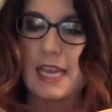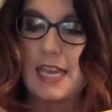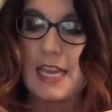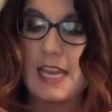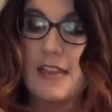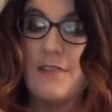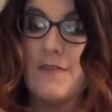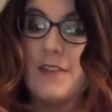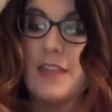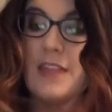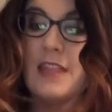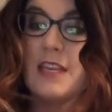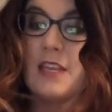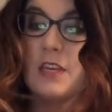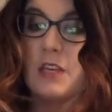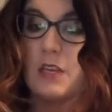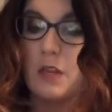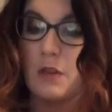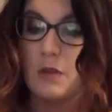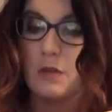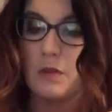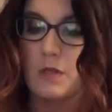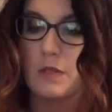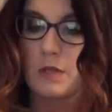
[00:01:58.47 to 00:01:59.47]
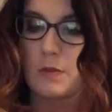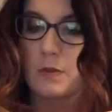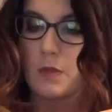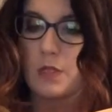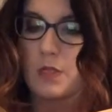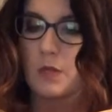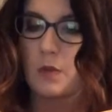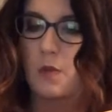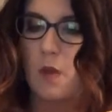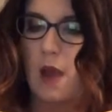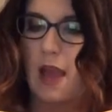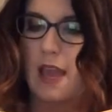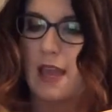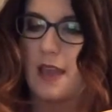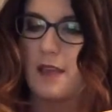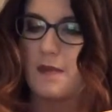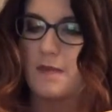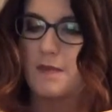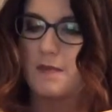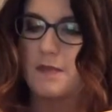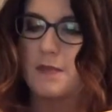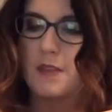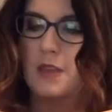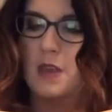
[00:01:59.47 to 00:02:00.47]
Even the goose was quiet.
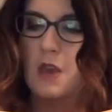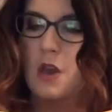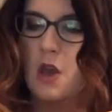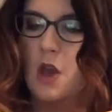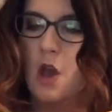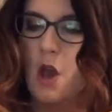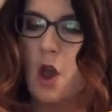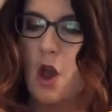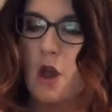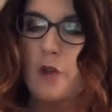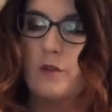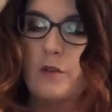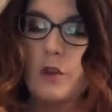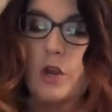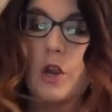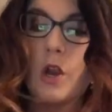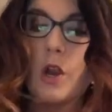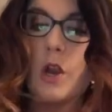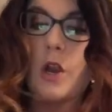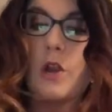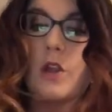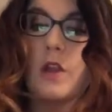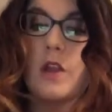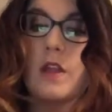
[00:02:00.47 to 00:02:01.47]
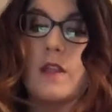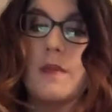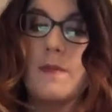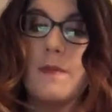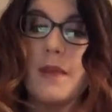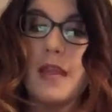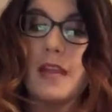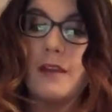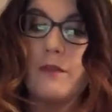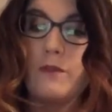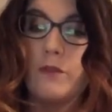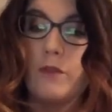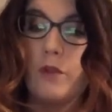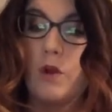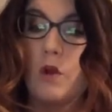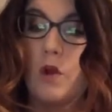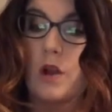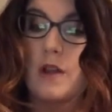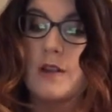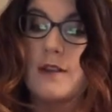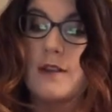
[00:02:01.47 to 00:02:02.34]
Overhead on the main floor,